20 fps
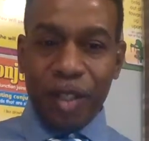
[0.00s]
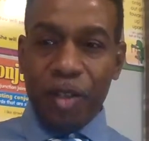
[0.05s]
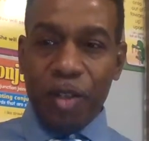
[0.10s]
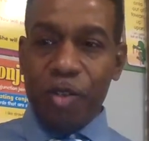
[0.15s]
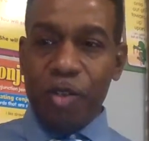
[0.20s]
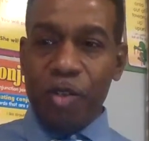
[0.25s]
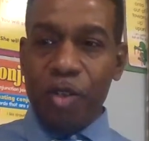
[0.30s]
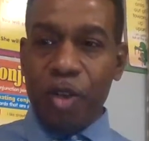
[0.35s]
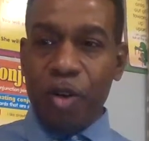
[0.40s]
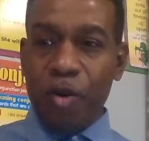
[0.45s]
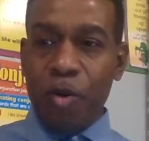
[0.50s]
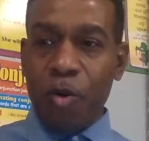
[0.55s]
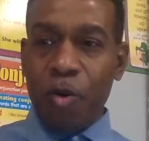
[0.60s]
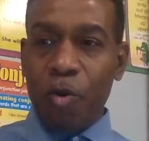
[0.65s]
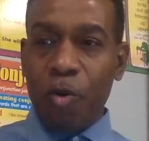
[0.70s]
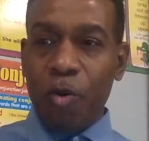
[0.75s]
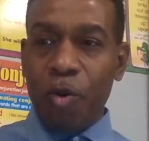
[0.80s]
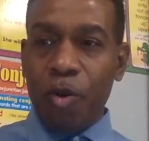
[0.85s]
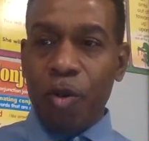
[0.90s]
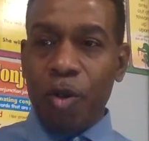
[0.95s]

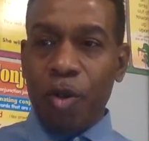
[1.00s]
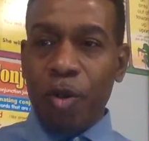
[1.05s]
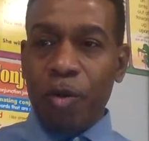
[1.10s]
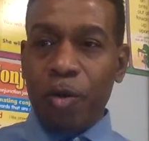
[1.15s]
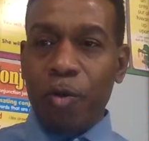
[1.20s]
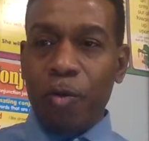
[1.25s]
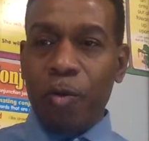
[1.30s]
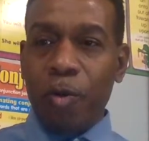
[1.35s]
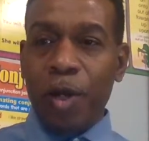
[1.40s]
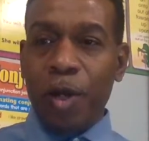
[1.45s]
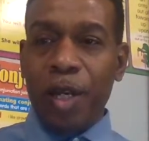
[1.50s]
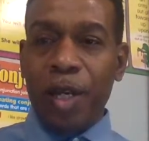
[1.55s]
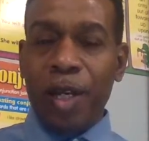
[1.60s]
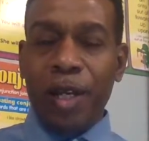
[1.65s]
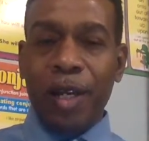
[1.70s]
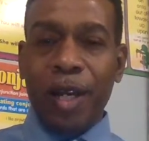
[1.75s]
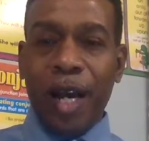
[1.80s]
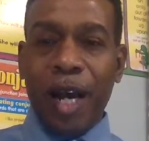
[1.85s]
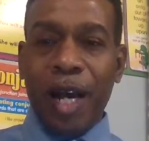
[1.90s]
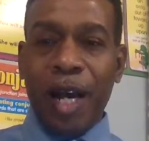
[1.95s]
So
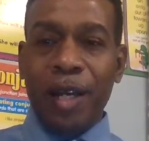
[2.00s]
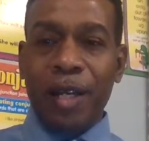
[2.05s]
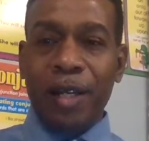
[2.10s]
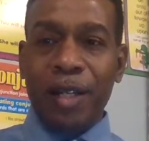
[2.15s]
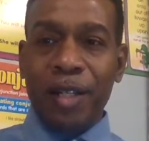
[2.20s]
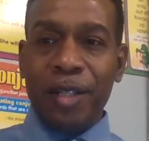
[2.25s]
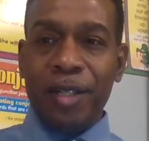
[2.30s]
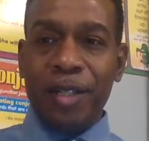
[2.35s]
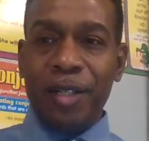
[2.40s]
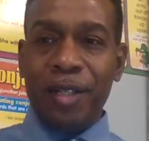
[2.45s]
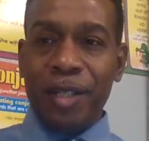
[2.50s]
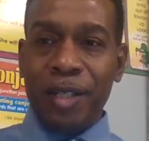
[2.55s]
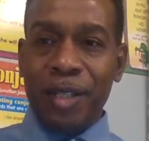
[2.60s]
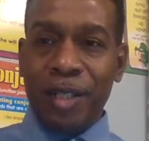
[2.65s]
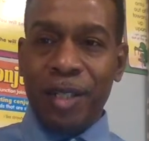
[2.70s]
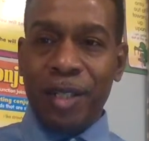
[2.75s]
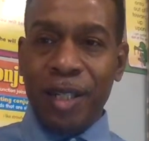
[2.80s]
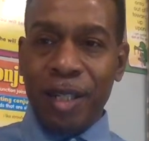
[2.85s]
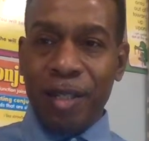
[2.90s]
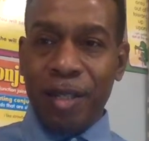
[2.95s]
when I initially
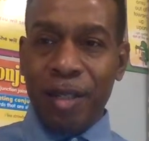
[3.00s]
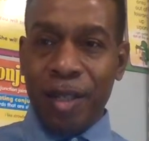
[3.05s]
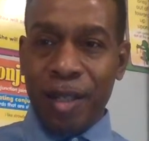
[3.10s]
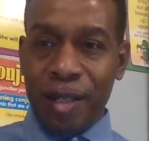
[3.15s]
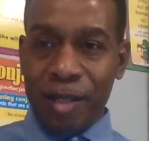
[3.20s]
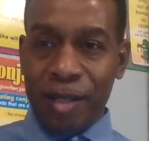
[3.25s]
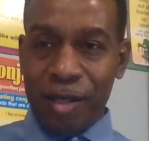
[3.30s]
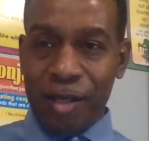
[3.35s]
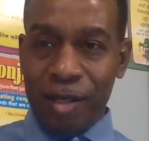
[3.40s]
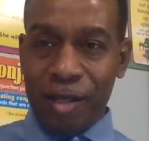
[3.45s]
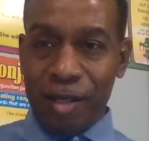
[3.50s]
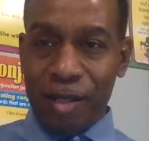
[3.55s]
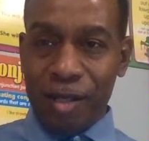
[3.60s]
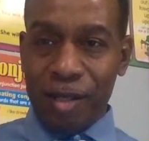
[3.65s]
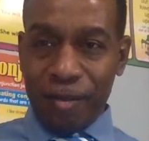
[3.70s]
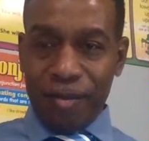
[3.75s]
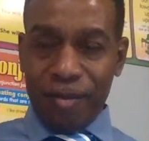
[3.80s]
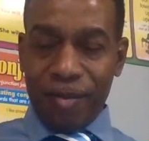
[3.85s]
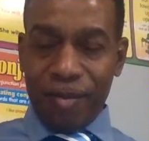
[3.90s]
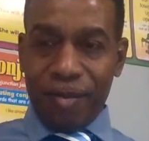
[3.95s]
did this
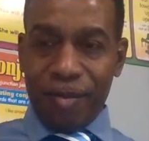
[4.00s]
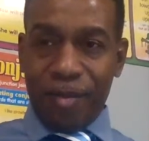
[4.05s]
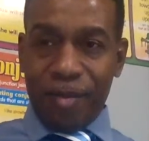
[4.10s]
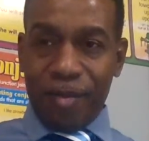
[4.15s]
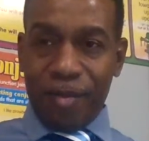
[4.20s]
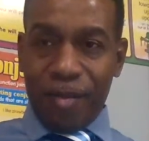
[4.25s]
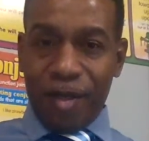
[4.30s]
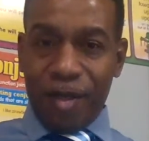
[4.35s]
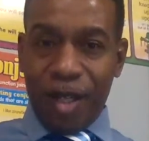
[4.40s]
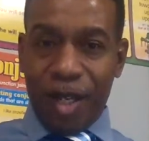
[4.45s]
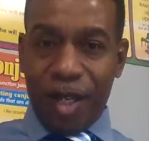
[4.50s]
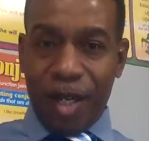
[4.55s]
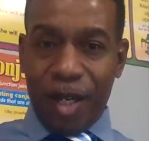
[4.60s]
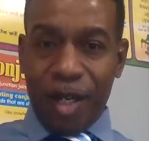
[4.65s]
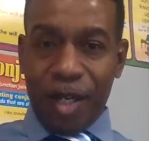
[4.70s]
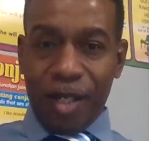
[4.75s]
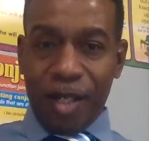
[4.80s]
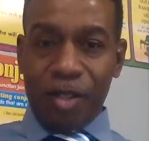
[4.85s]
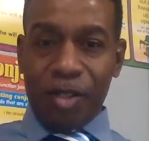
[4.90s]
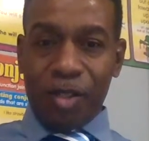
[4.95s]

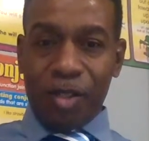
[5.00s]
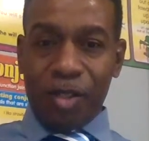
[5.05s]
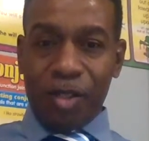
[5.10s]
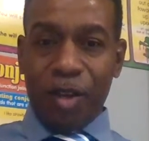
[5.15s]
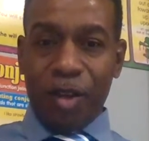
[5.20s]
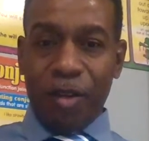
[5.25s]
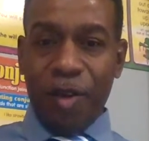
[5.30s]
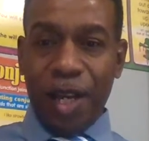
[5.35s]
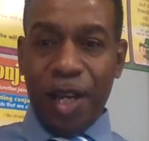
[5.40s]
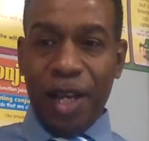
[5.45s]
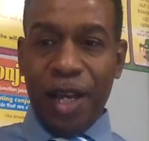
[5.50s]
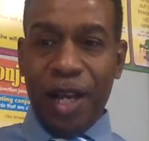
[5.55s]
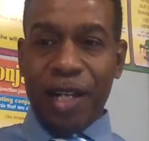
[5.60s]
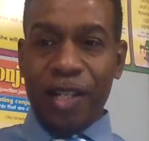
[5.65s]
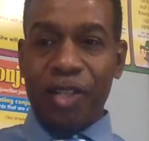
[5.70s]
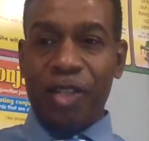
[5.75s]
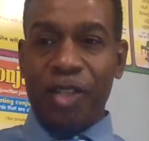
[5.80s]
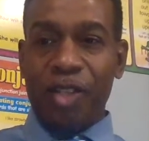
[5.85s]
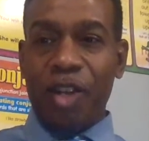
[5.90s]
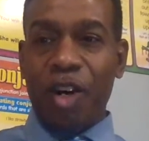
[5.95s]
survey, I
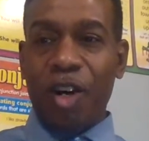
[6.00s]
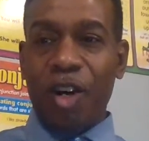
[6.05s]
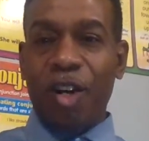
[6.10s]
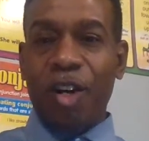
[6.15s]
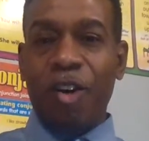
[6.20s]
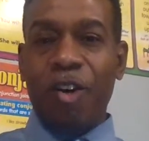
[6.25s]
started